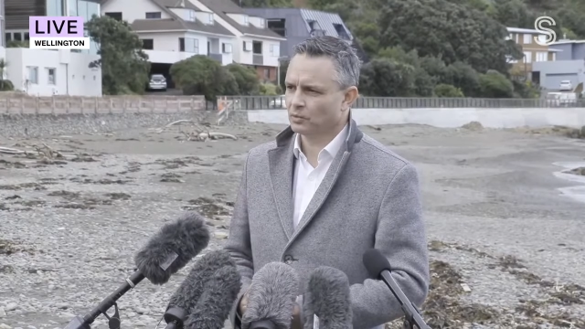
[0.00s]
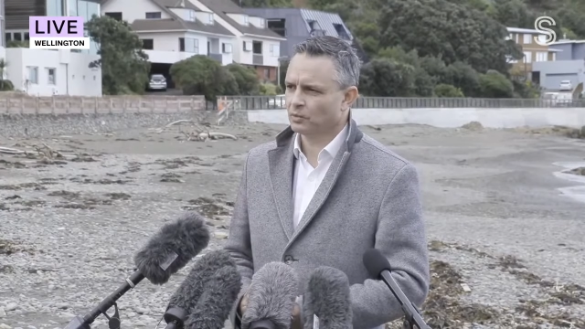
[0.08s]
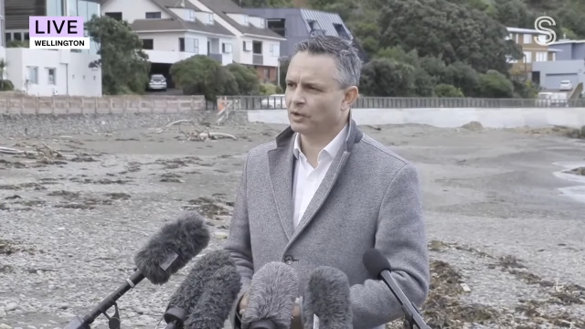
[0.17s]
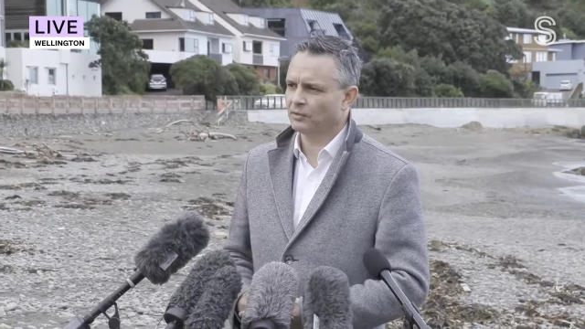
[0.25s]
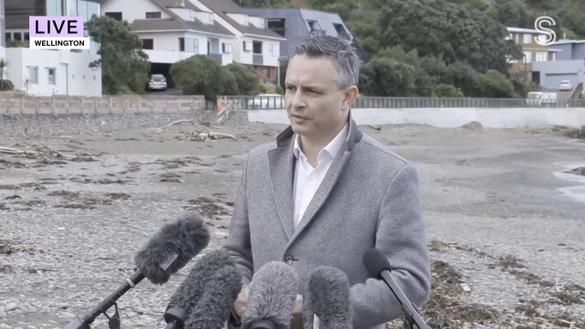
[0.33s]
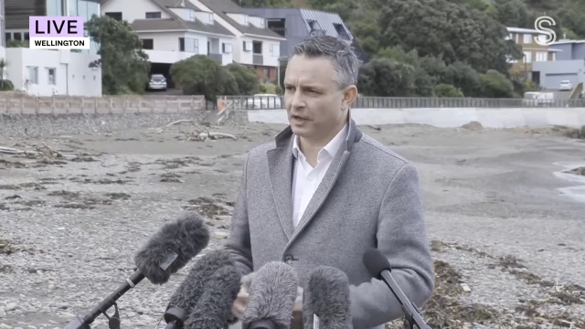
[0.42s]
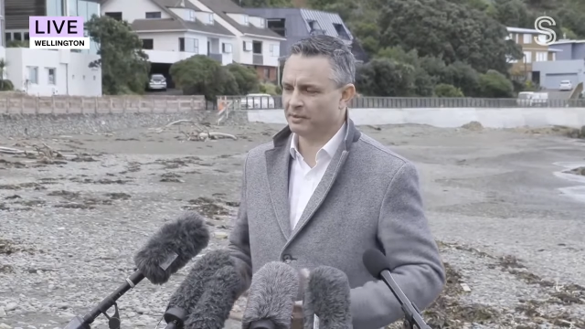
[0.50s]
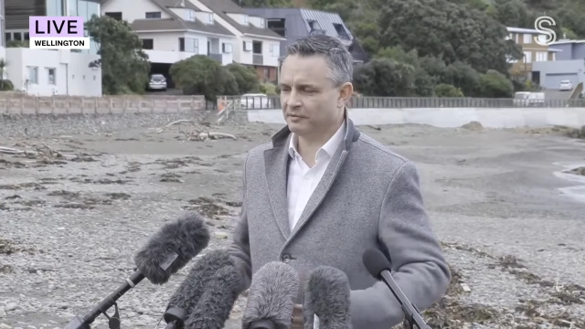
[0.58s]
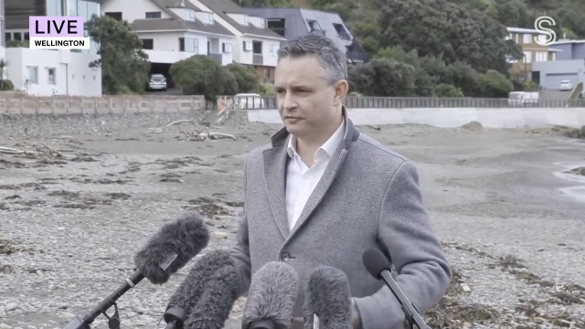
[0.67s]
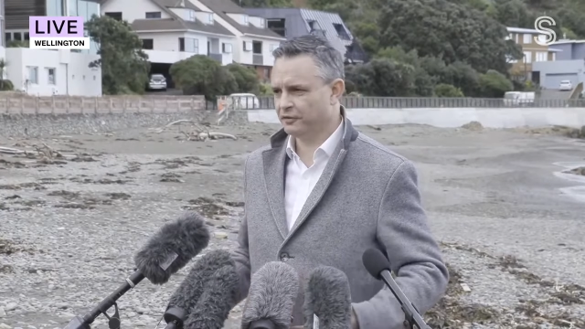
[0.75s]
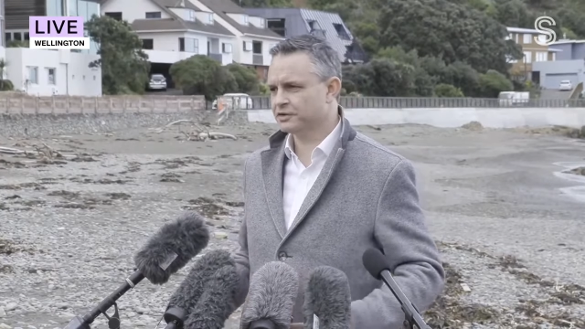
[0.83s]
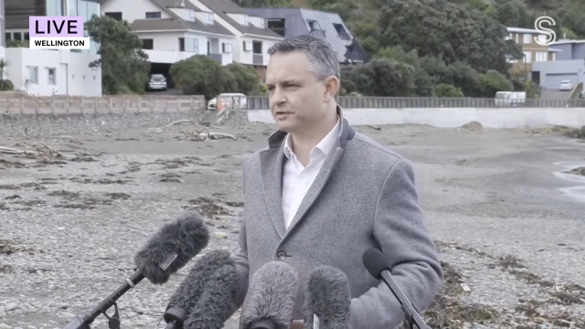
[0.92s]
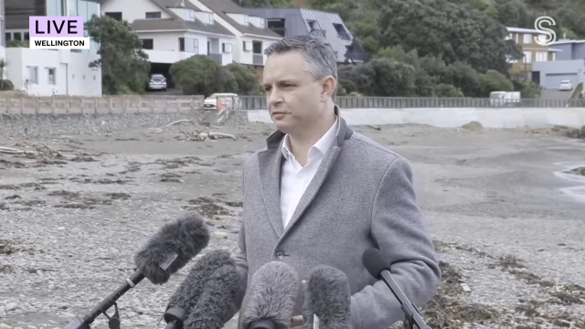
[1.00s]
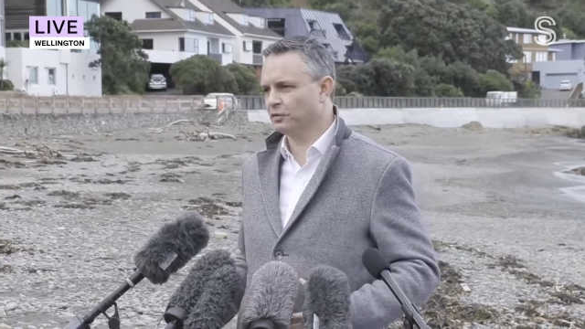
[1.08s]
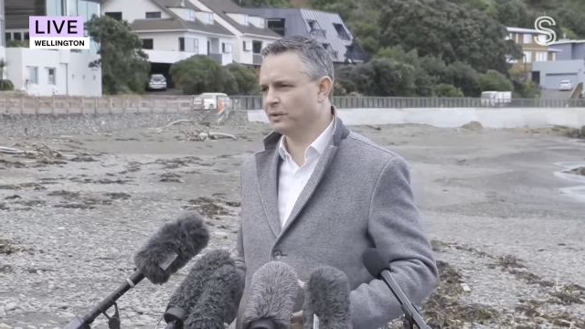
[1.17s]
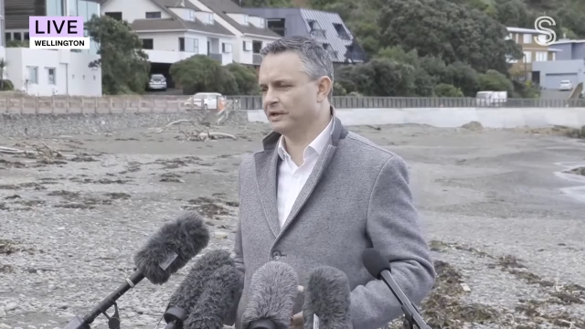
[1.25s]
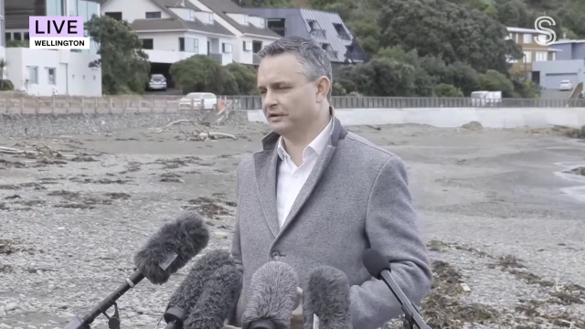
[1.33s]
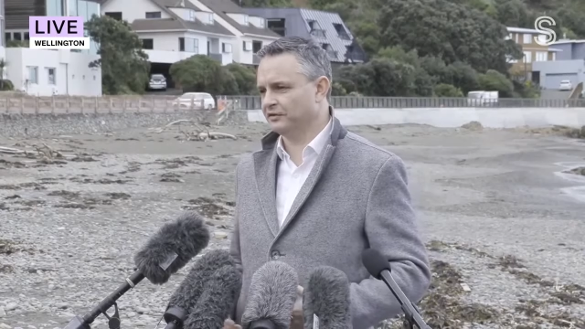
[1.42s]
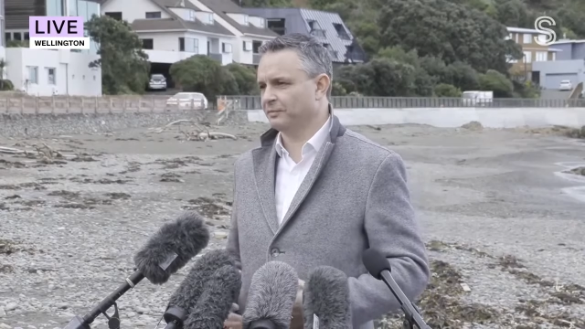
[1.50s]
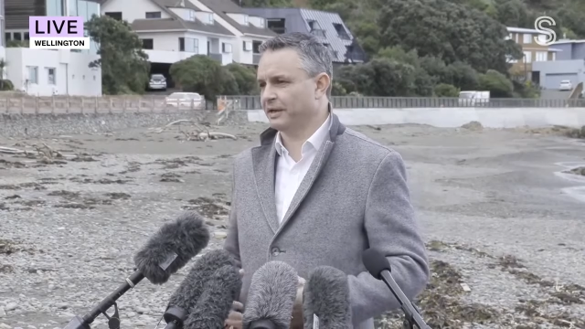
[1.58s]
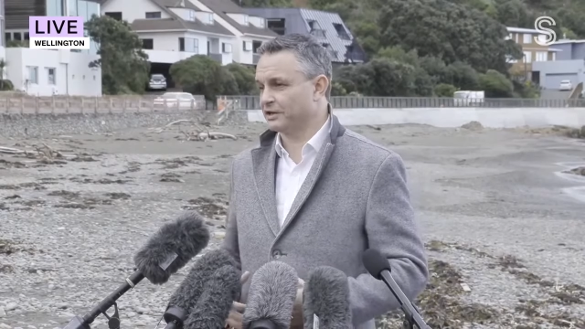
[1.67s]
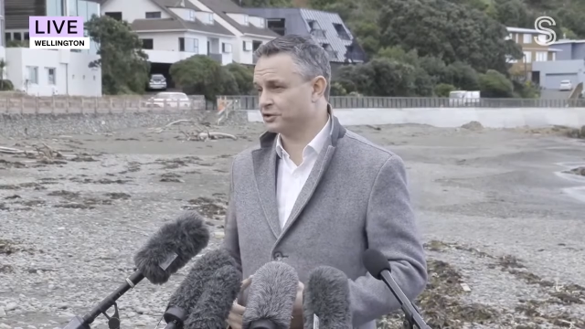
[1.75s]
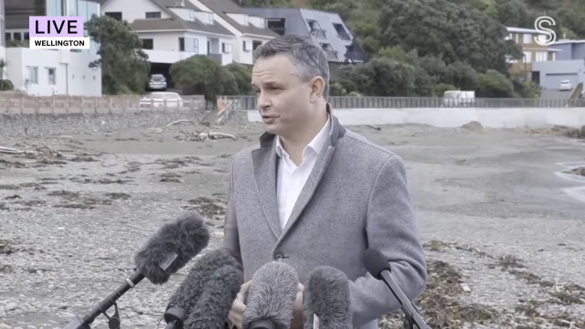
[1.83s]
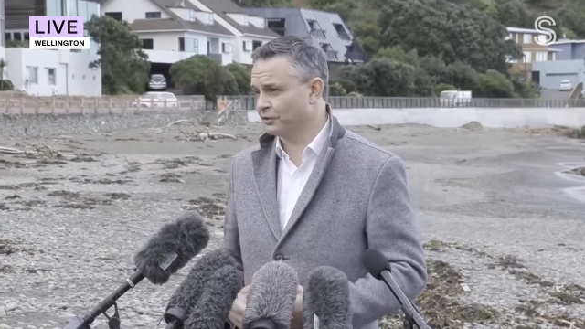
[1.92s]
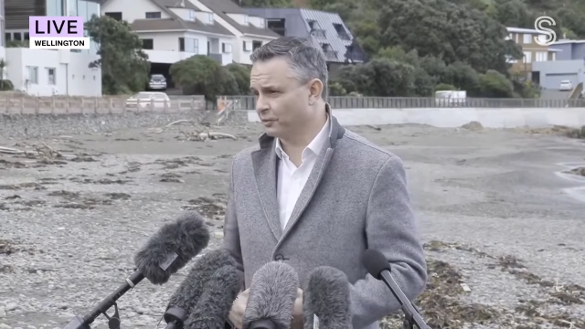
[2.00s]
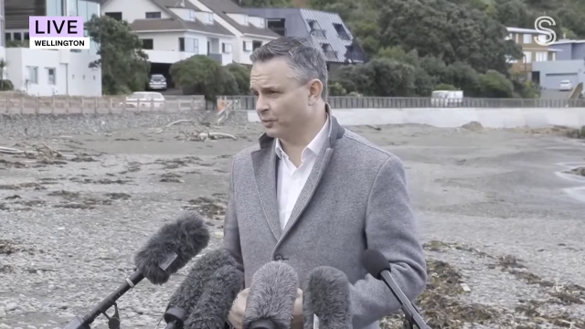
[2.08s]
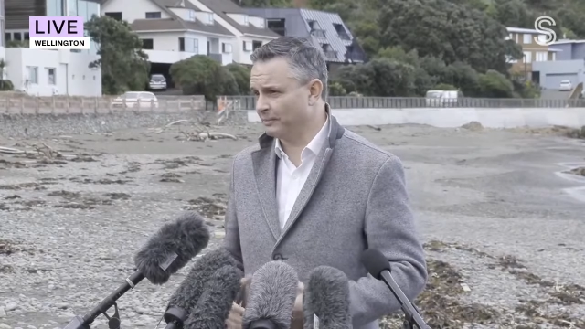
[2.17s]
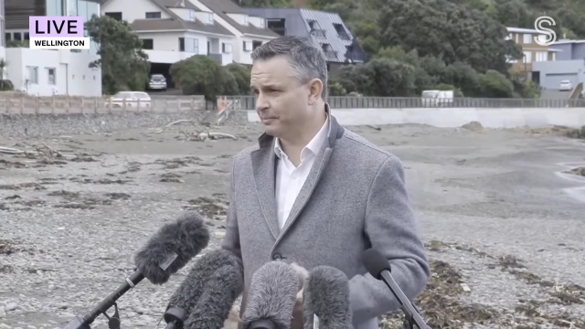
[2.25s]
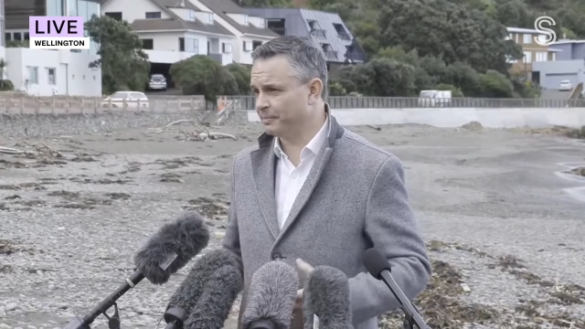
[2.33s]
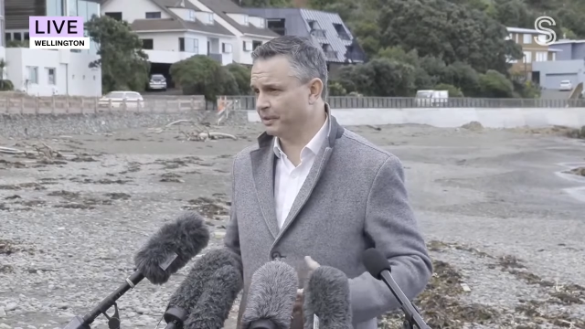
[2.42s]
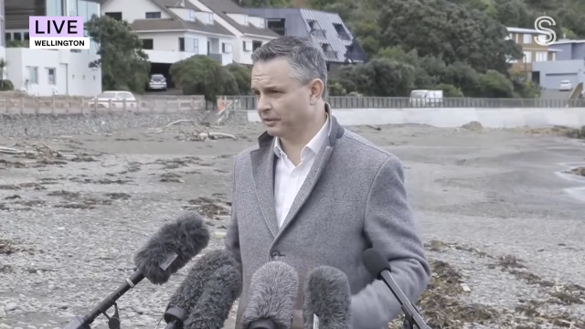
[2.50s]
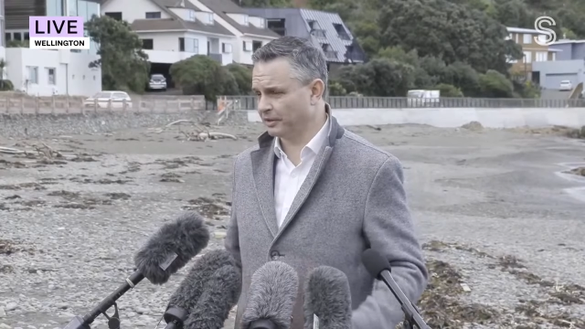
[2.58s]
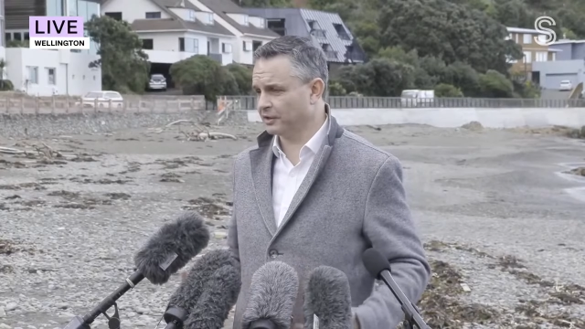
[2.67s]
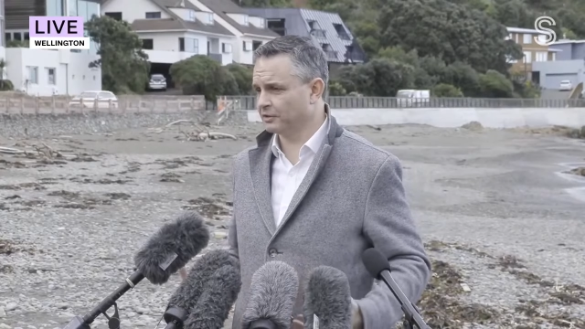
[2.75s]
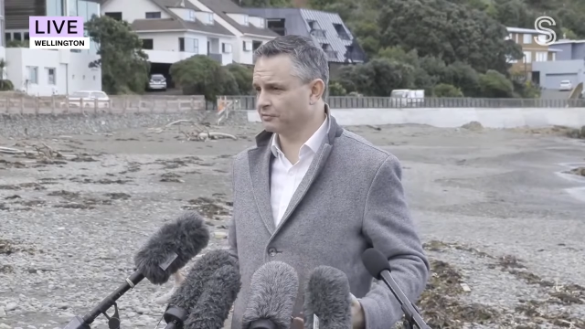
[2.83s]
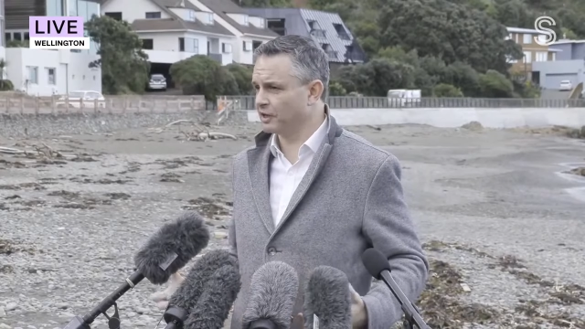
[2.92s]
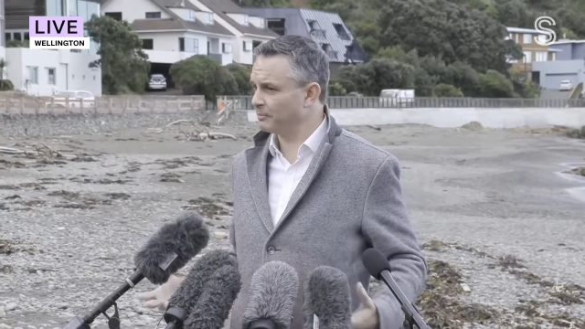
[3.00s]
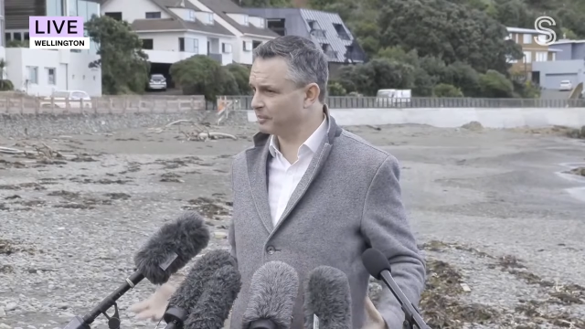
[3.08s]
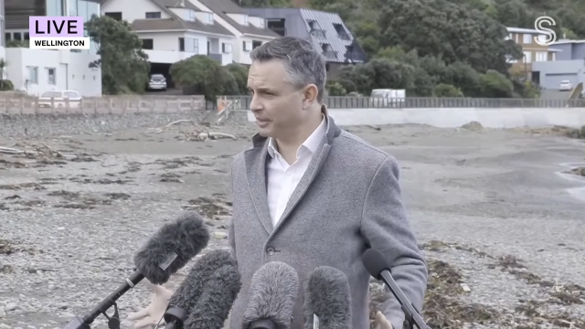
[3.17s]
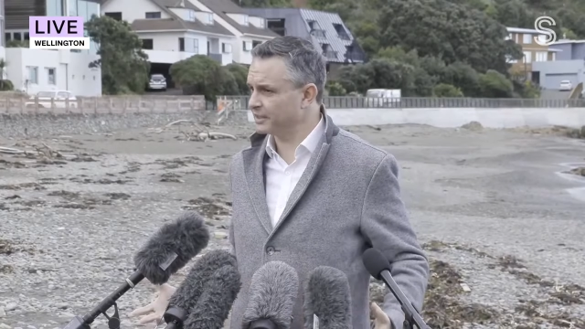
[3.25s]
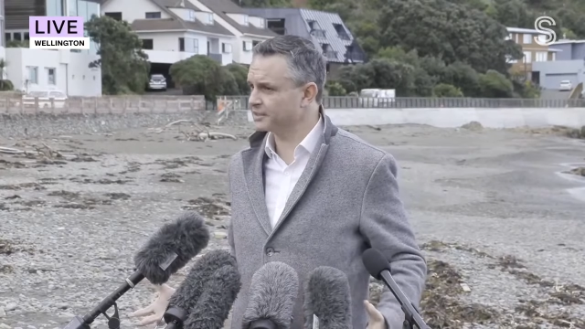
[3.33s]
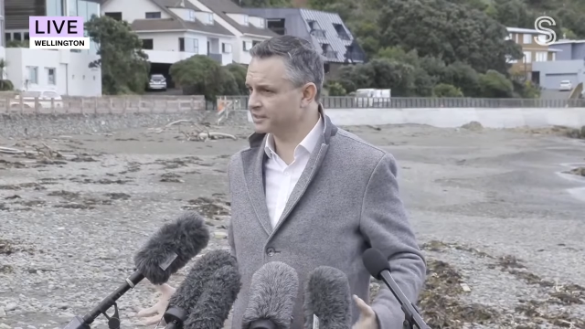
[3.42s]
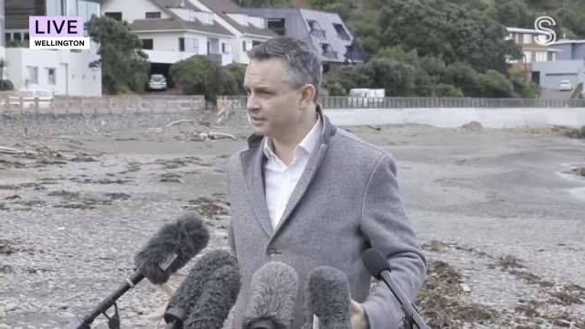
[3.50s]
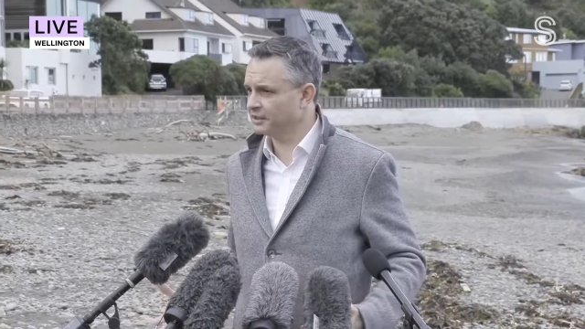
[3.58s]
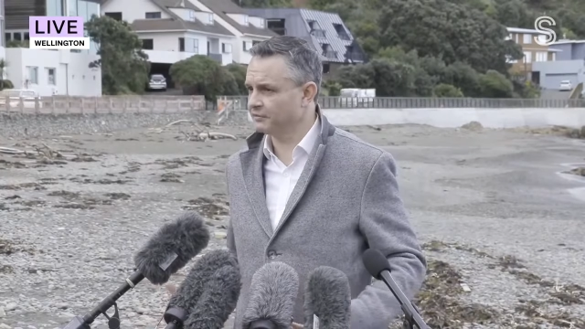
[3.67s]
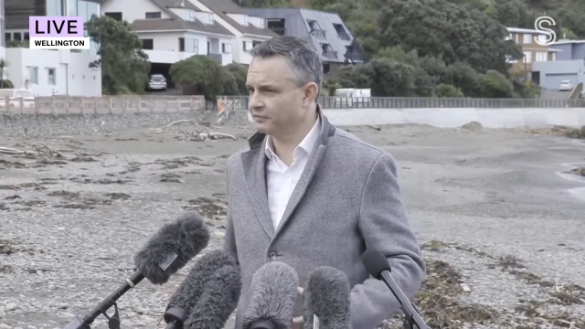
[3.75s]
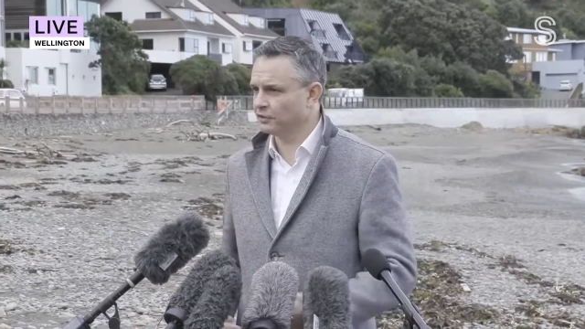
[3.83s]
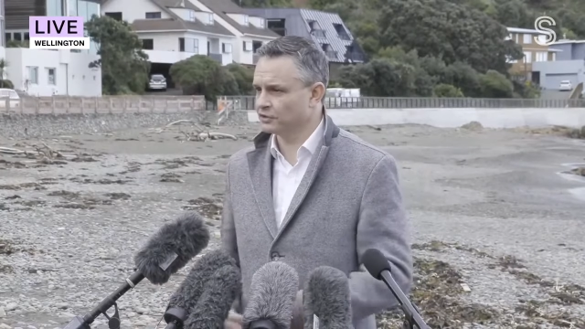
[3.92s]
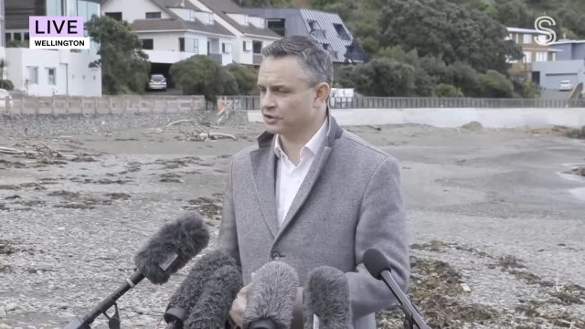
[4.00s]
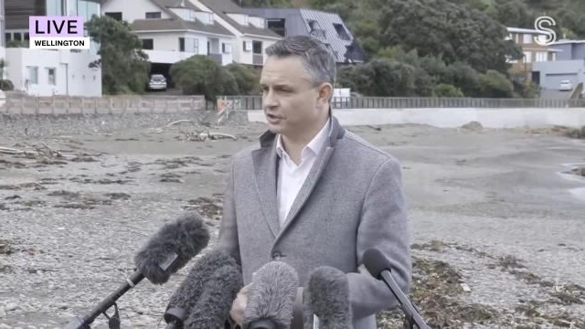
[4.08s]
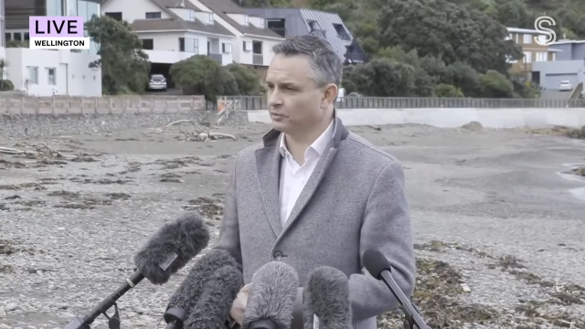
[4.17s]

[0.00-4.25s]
Well, I mean, first of all, we need to make sure that we're building in the right place in the future.